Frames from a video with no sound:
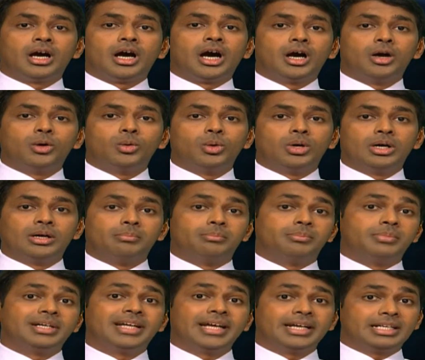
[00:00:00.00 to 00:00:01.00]
how
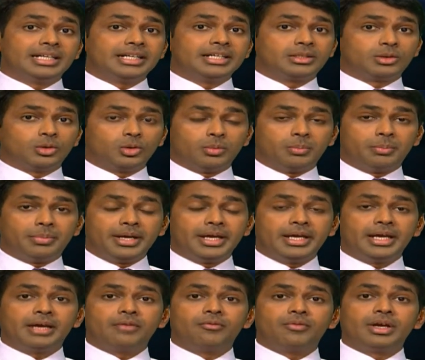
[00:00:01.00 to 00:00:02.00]
deadly it could
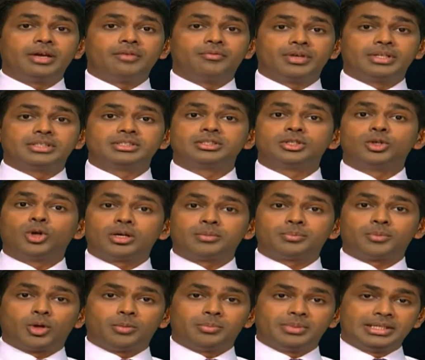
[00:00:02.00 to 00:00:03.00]
be if it's
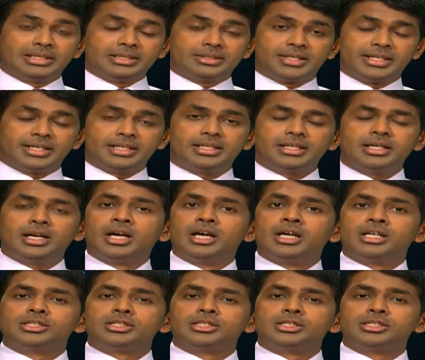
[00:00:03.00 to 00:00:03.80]
not properly treated.